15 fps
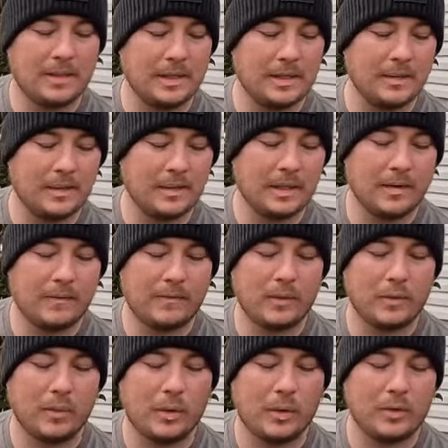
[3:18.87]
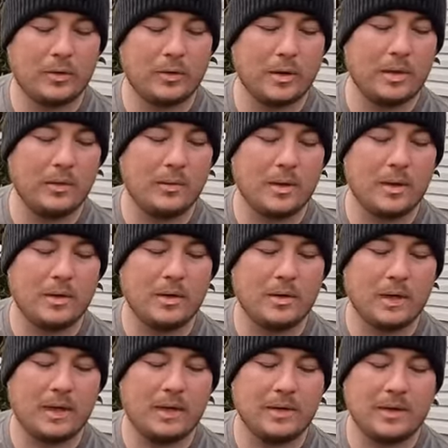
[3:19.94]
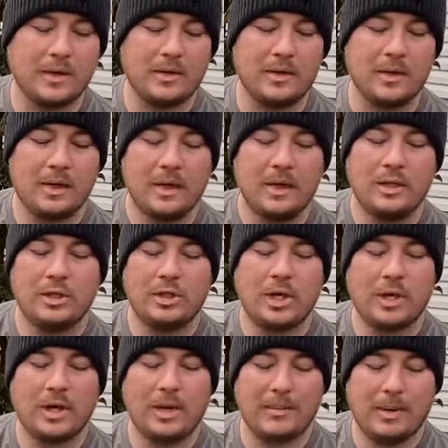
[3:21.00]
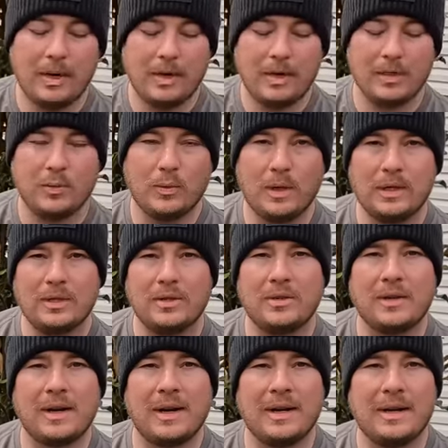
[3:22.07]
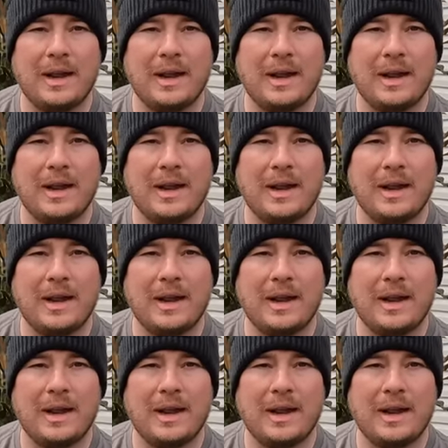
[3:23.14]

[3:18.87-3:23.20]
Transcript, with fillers: This one come from One Green World and it's called Cherry Berries Wintergreen.